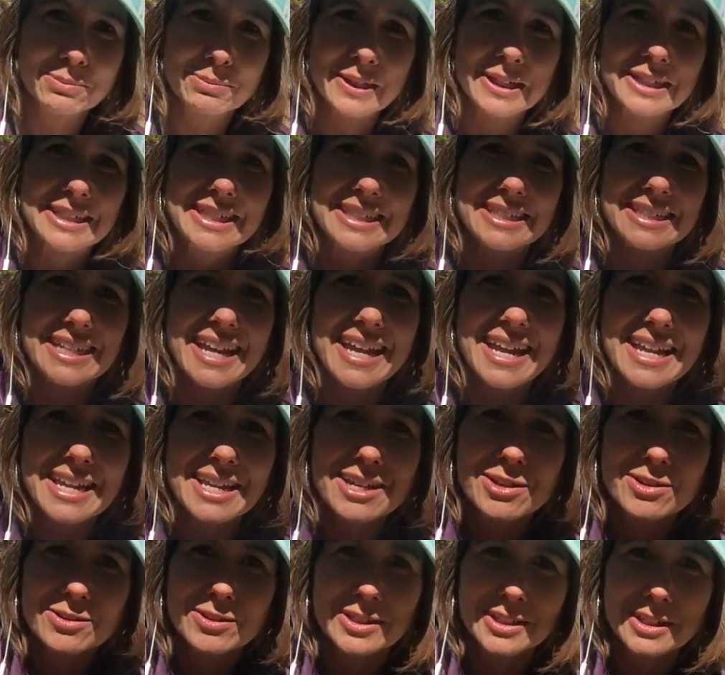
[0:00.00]
But today,
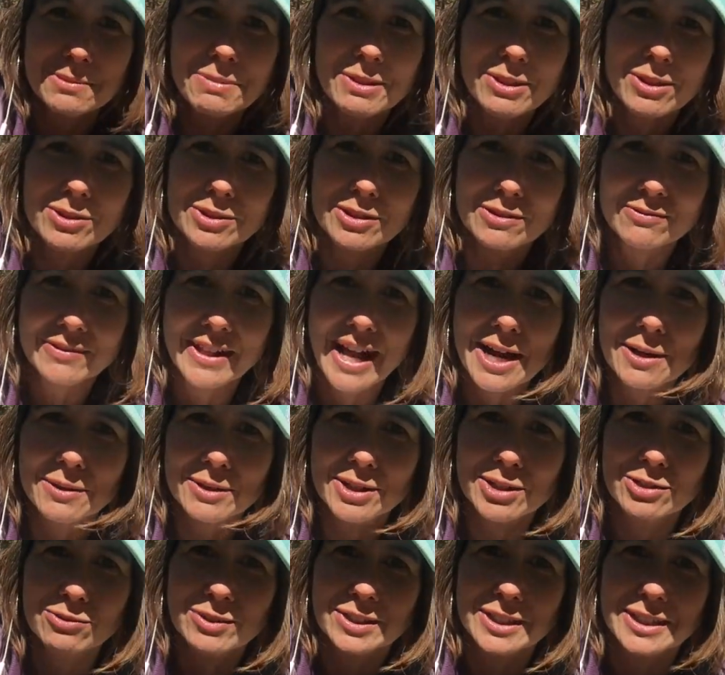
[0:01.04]
some of those
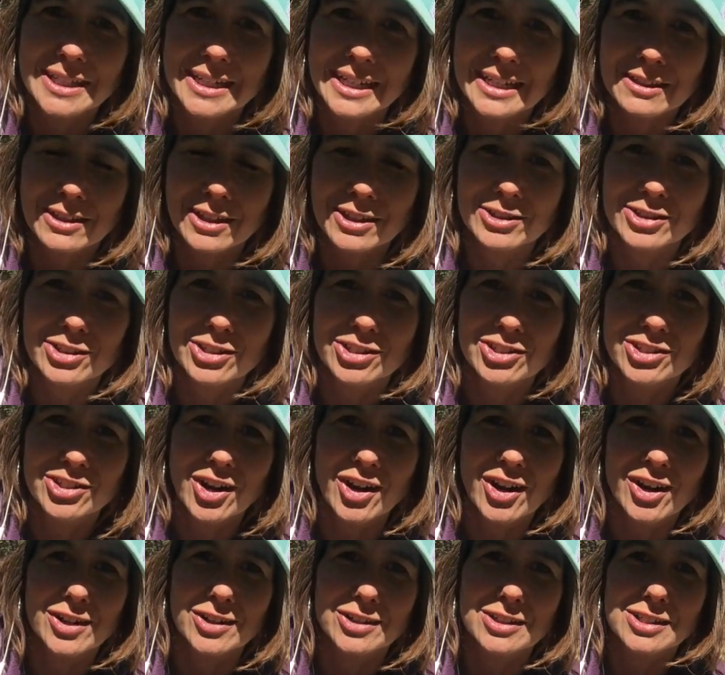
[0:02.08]
flowers really get their
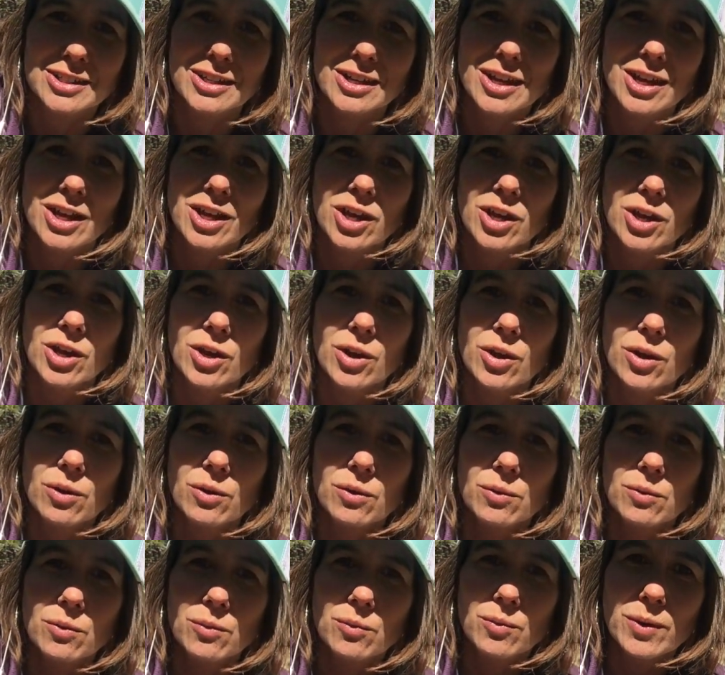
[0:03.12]
start
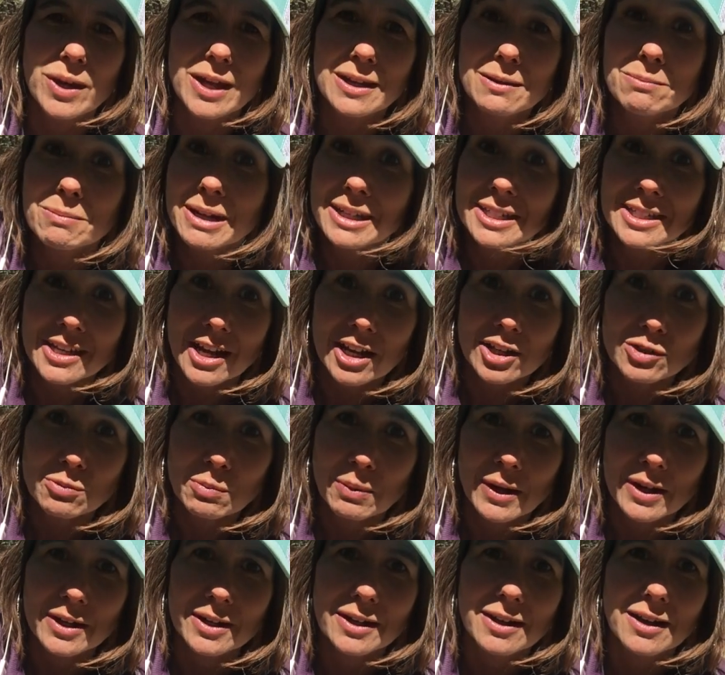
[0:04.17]
in my
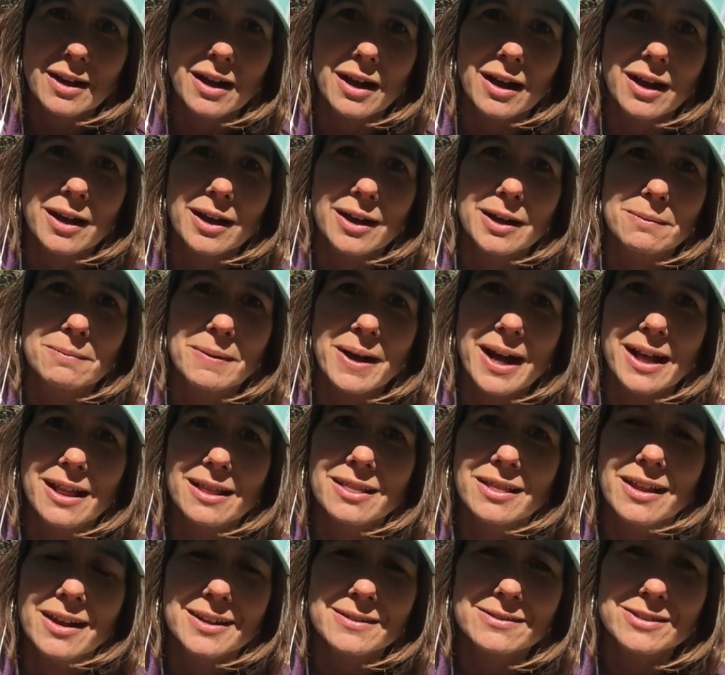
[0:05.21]
sketchbook. I
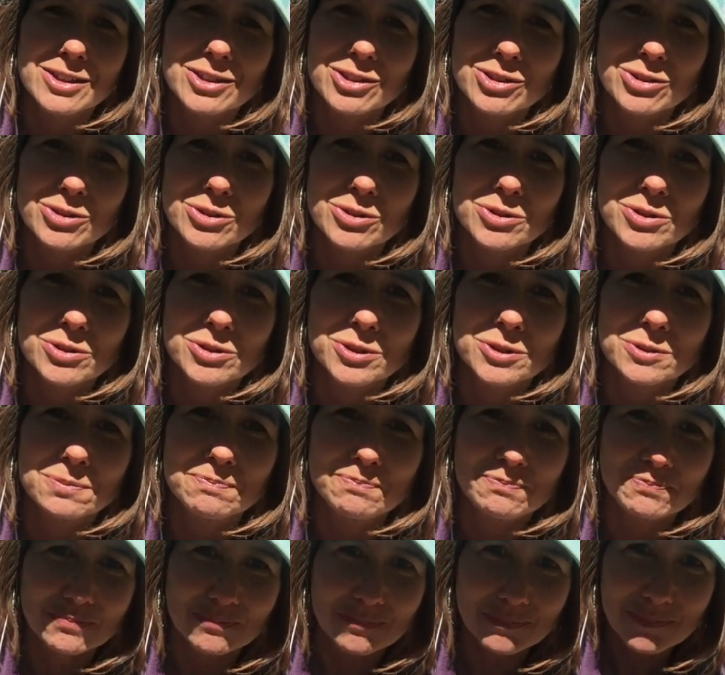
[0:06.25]
love to
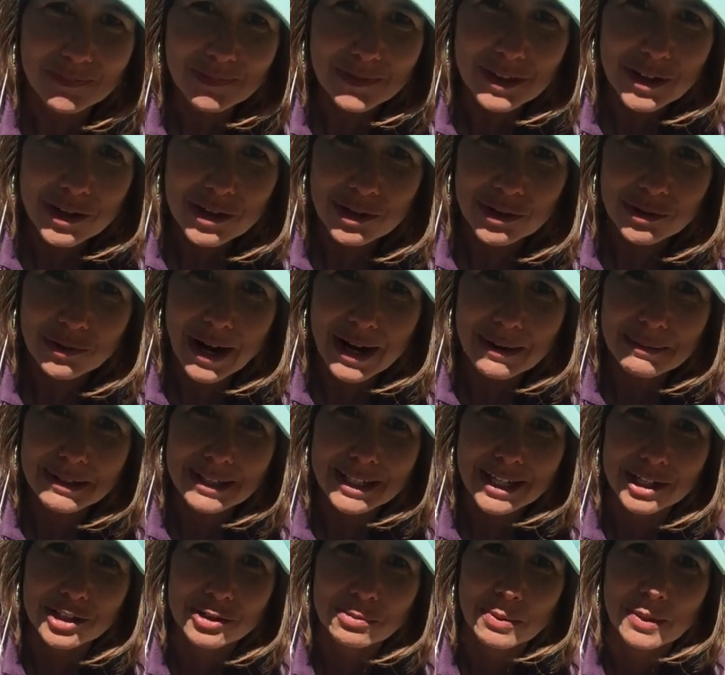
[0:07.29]
grab a
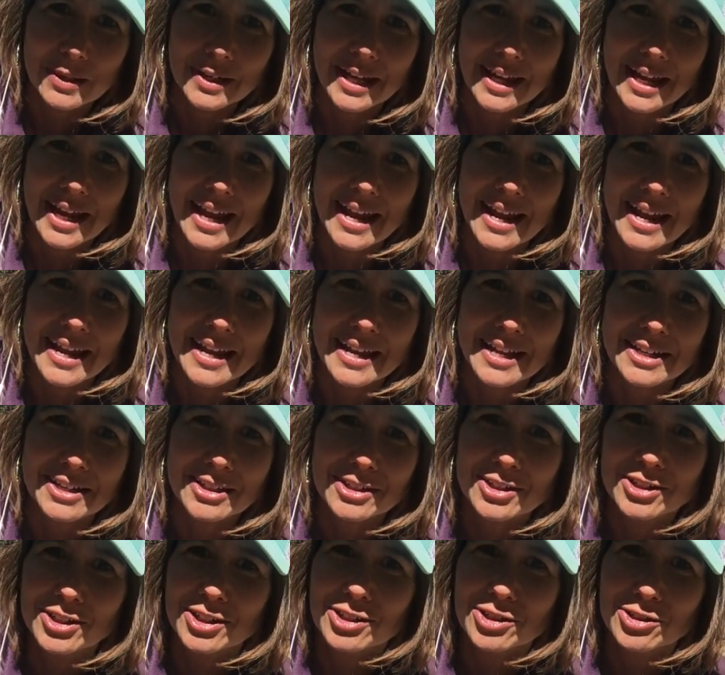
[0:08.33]
sketchbook and
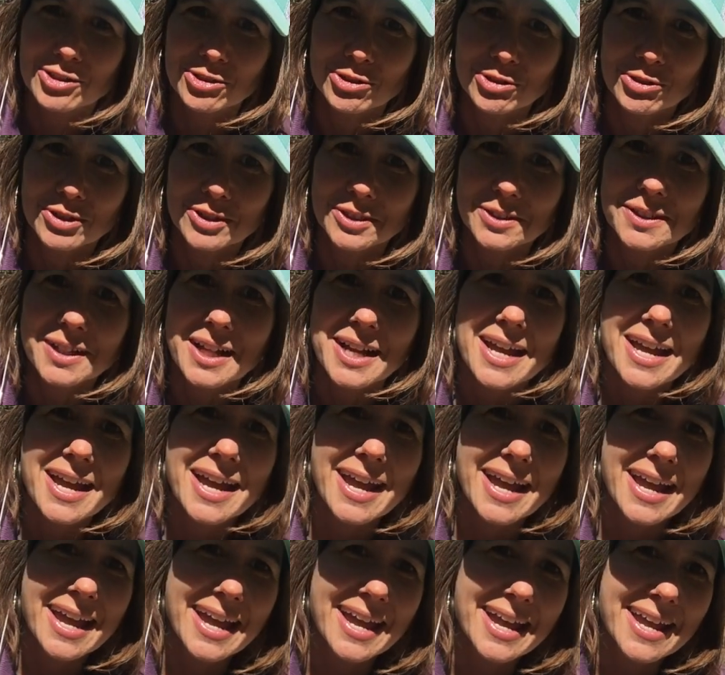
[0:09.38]
just doodle,
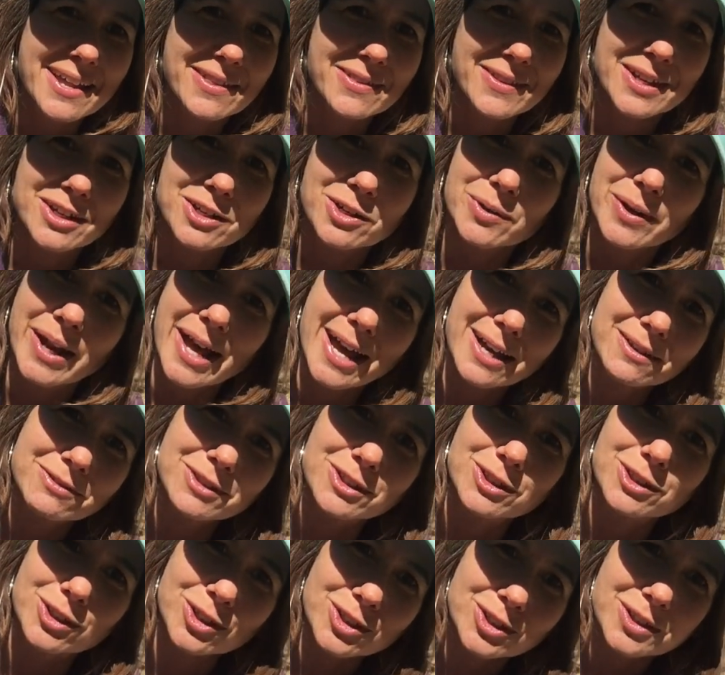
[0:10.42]
and they don't have to
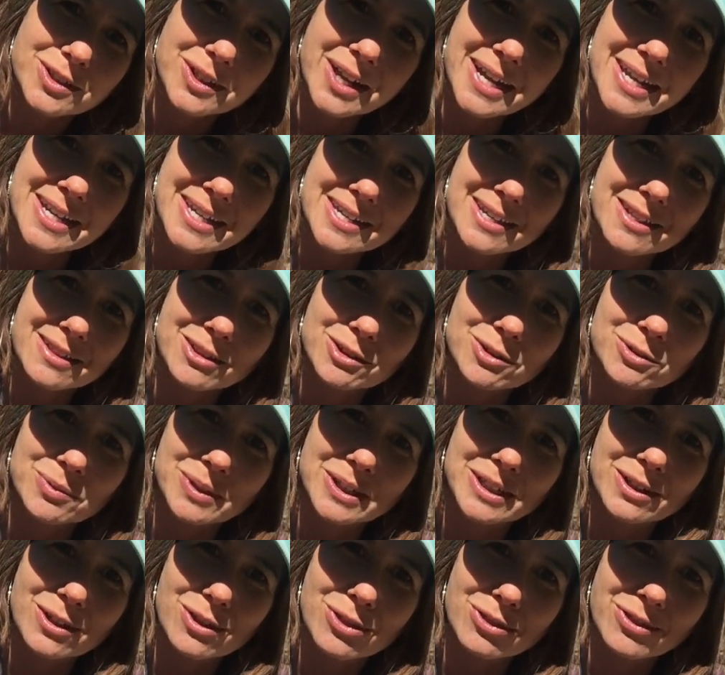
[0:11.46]
look like the
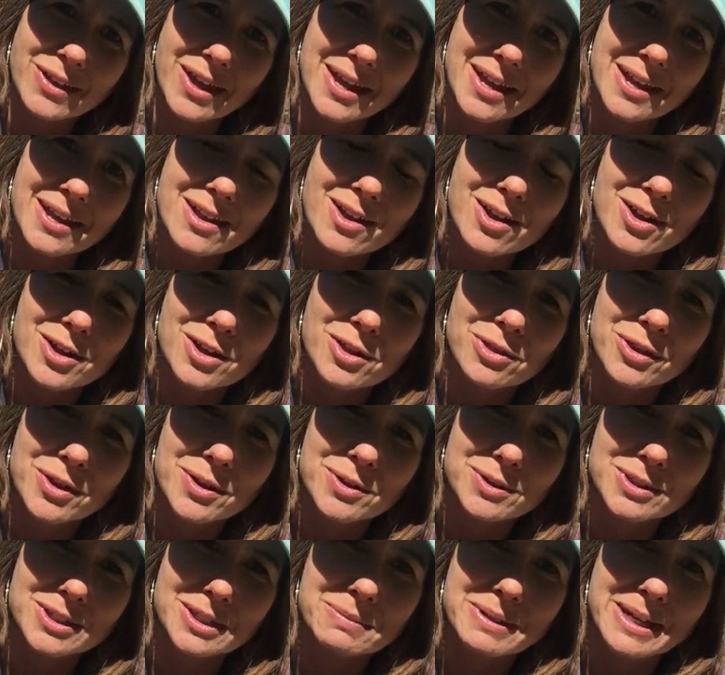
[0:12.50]
real thing, although
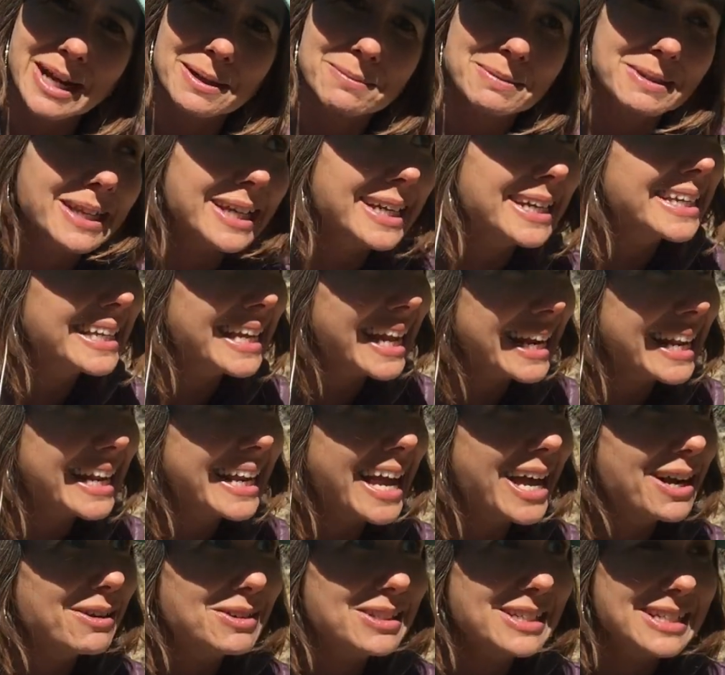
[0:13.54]
sometimes, like, getting
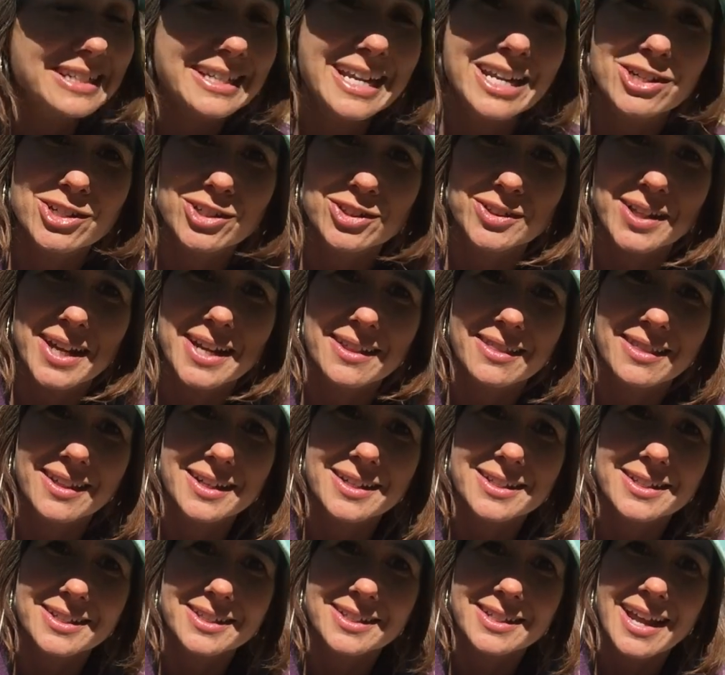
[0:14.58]
out into nature like
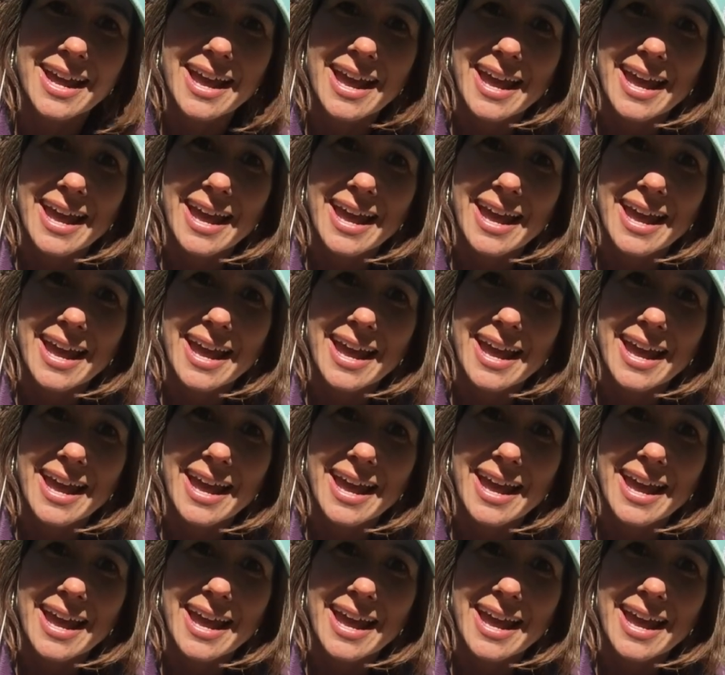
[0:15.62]
this